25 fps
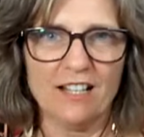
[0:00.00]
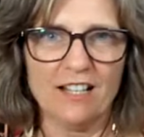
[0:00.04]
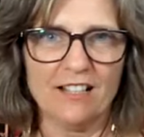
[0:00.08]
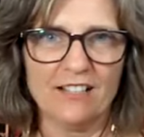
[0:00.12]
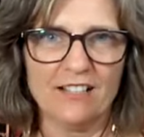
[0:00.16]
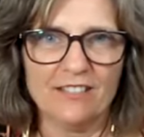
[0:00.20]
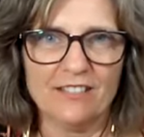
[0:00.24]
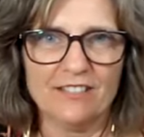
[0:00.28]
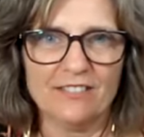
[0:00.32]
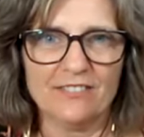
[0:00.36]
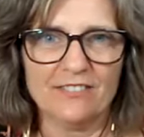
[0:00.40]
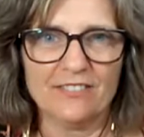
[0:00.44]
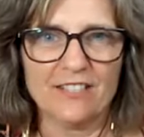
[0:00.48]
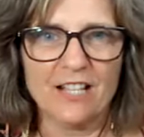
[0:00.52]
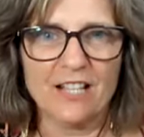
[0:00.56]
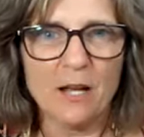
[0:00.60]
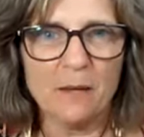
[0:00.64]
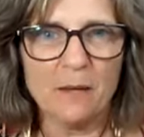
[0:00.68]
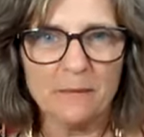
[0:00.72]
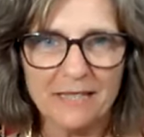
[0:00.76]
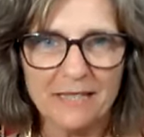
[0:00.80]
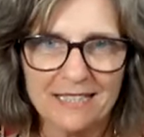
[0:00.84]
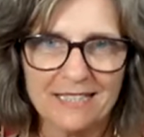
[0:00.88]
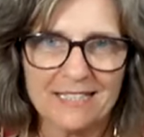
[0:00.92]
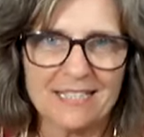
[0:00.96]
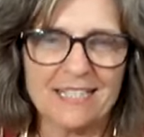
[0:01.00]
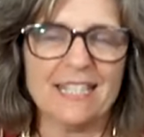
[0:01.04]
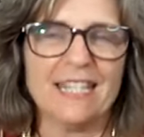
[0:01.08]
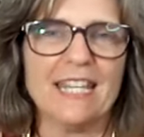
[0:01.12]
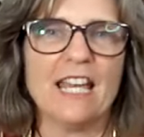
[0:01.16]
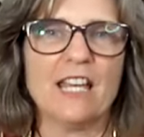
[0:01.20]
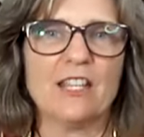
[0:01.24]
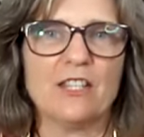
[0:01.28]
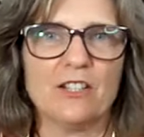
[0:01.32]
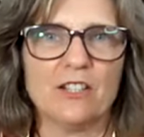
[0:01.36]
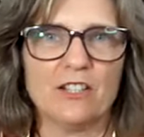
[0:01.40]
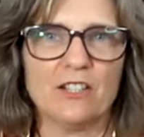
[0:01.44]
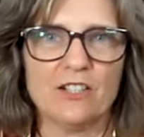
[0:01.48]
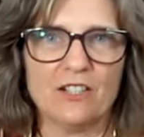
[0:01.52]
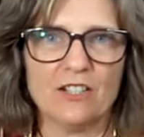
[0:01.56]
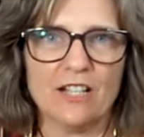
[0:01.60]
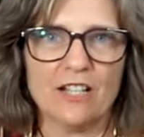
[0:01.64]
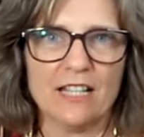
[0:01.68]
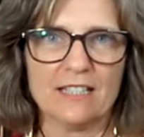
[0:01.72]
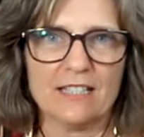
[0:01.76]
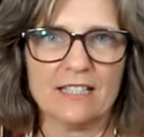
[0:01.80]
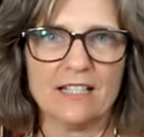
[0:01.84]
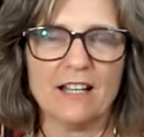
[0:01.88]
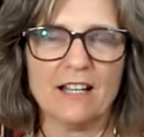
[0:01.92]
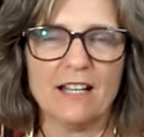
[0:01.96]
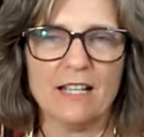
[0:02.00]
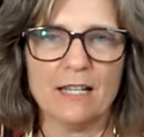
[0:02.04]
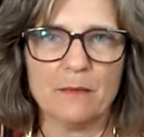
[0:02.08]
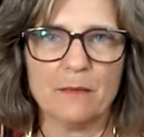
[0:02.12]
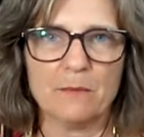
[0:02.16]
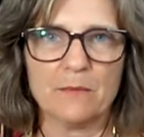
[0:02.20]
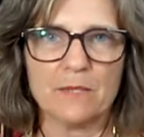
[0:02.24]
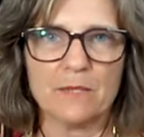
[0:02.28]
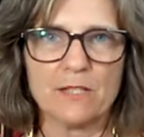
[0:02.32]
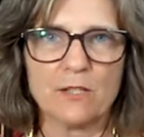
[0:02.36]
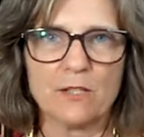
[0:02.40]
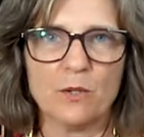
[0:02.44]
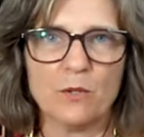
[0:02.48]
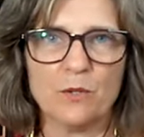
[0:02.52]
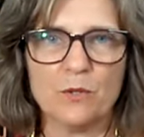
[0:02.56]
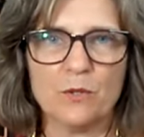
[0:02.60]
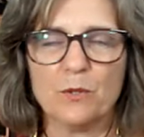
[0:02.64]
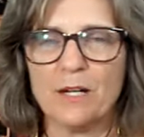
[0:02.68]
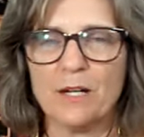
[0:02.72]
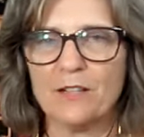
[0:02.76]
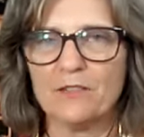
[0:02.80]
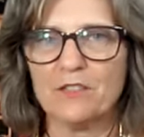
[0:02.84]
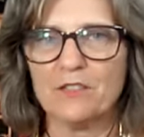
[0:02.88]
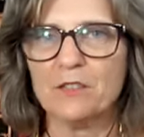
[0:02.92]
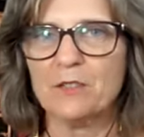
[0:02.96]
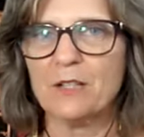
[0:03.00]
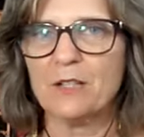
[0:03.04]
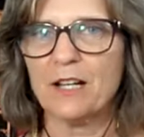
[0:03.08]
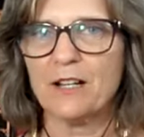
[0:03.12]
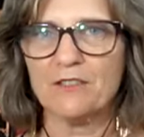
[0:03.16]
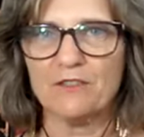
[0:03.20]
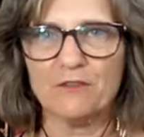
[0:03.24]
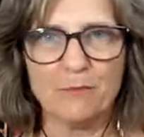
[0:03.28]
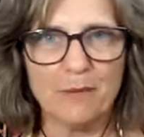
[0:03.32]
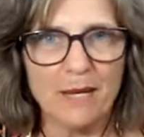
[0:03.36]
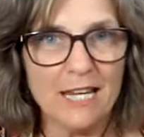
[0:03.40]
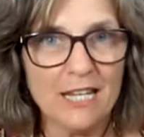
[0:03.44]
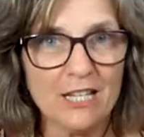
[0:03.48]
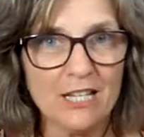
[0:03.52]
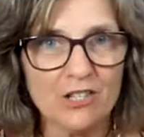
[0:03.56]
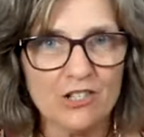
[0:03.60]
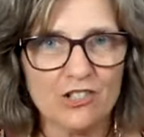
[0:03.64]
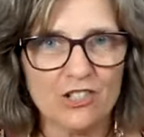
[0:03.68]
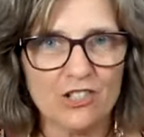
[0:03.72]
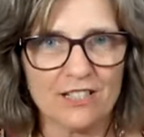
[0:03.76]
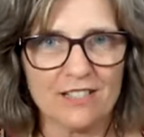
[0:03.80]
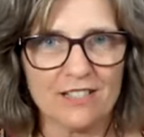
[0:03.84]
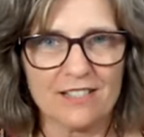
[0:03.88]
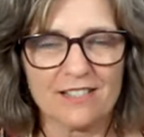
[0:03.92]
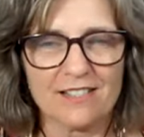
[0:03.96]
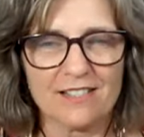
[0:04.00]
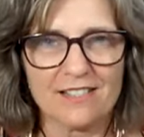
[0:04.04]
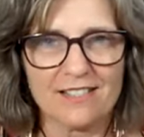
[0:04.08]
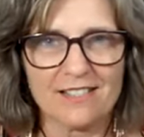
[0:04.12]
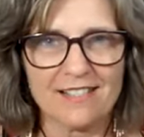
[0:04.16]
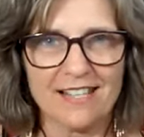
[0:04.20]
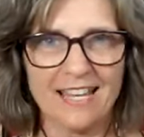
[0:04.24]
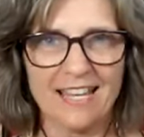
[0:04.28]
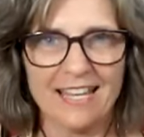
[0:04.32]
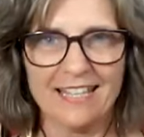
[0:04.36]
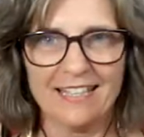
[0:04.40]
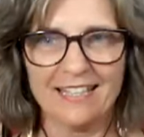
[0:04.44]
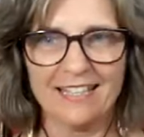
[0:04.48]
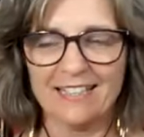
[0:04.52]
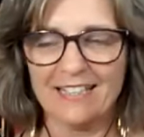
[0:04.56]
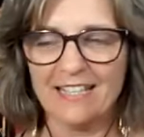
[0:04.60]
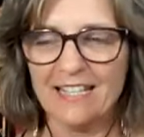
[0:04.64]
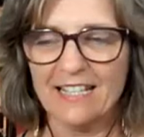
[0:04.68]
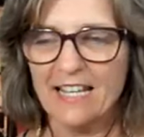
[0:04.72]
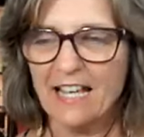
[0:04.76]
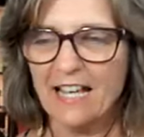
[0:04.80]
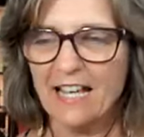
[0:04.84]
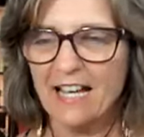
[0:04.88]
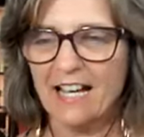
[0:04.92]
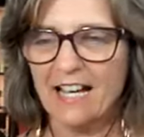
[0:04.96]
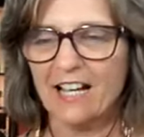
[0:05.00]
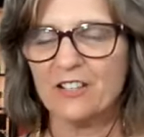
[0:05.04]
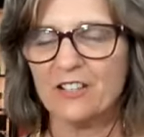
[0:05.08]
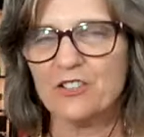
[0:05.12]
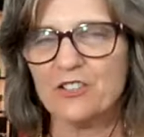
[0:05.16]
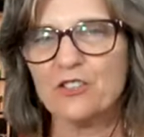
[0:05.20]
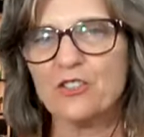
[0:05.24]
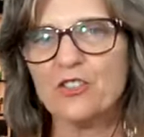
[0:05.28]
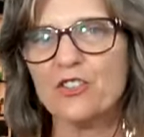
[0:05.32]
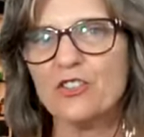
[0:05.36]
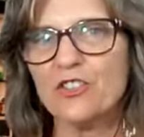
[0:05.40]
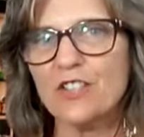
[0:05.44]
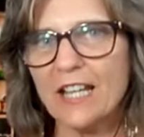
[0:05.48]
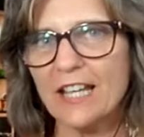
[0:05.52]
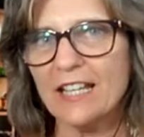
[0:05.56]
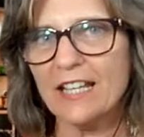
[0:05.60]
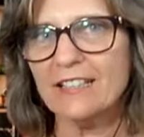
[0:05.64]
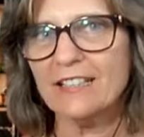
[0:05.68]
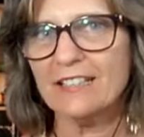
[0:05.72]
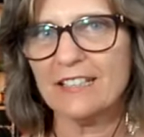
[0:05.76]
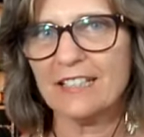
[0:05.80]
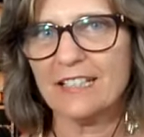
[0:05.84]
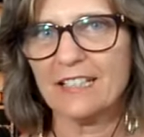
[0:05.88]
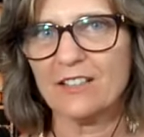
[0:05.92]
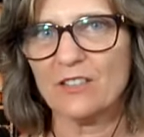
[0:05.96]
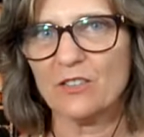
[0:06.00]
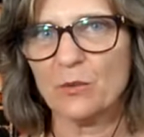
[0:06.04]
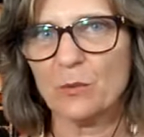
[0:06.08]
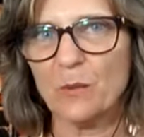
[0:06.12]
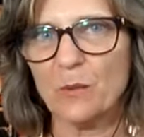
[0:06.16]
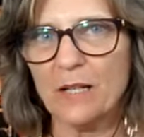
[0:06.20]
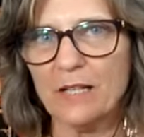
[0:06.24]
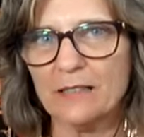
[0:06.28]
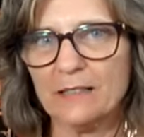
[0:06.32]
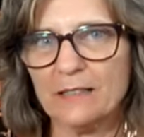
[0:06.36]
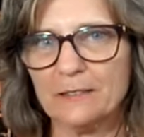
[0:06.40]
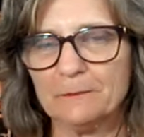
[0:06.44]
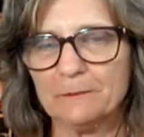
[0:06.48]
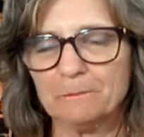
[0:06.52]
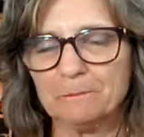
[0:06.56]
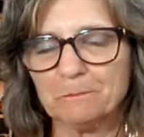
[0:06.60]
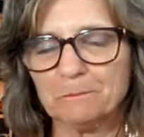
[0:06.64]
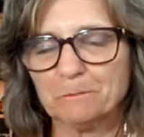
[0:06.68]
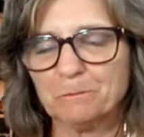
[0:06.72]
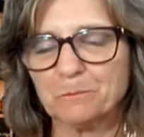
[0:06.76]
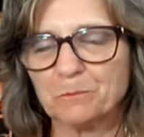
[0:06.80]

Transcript: of coming together at times. So you have to have patience and understanding as well.